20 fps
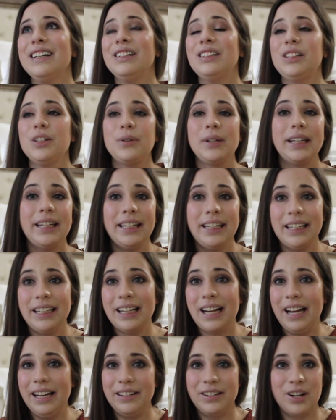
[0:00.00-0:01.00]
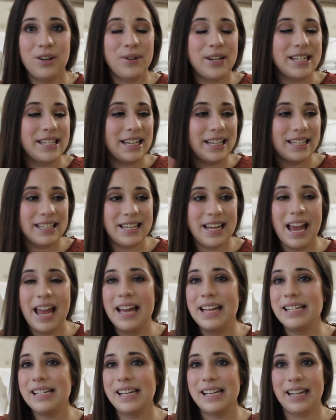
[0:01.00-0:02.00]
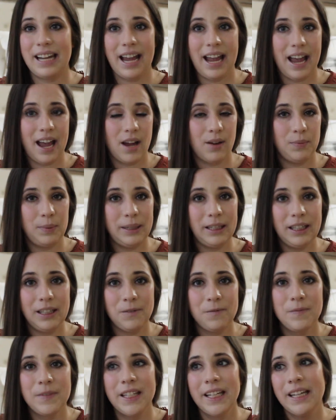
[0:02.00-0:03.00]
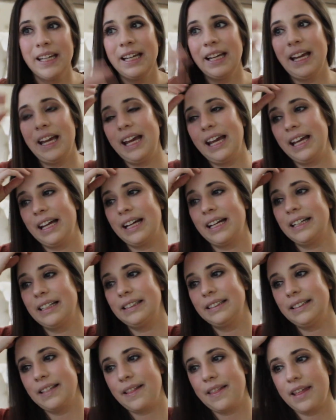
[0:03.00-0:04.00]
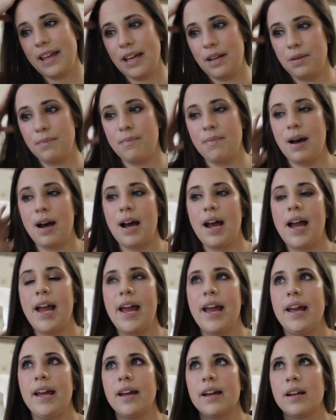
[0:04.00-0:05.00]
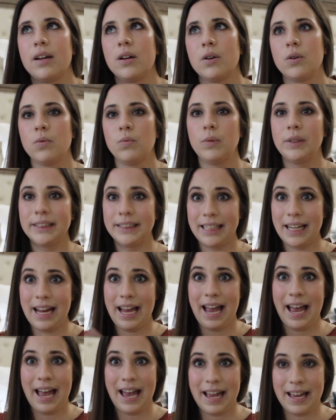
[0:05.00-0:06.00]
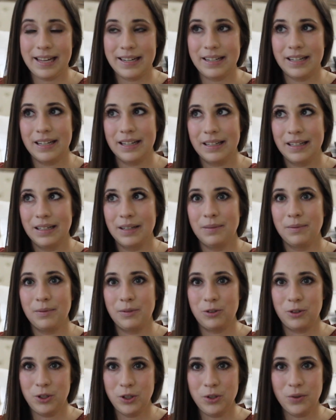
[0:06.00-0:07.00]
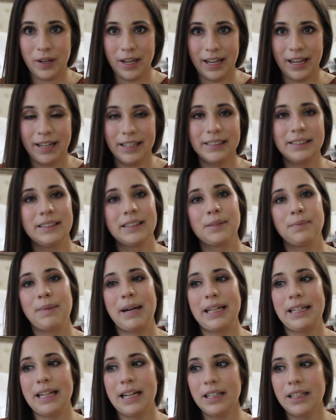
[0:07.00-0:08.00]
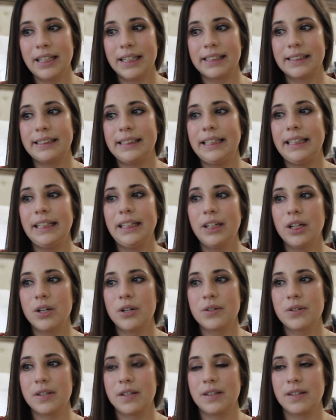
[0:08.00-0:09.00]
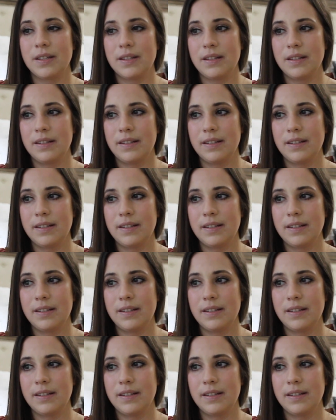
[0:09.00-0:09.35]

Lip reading: So he, I know, is content and happy. And then once I had 2 kids, my youngest, he goes and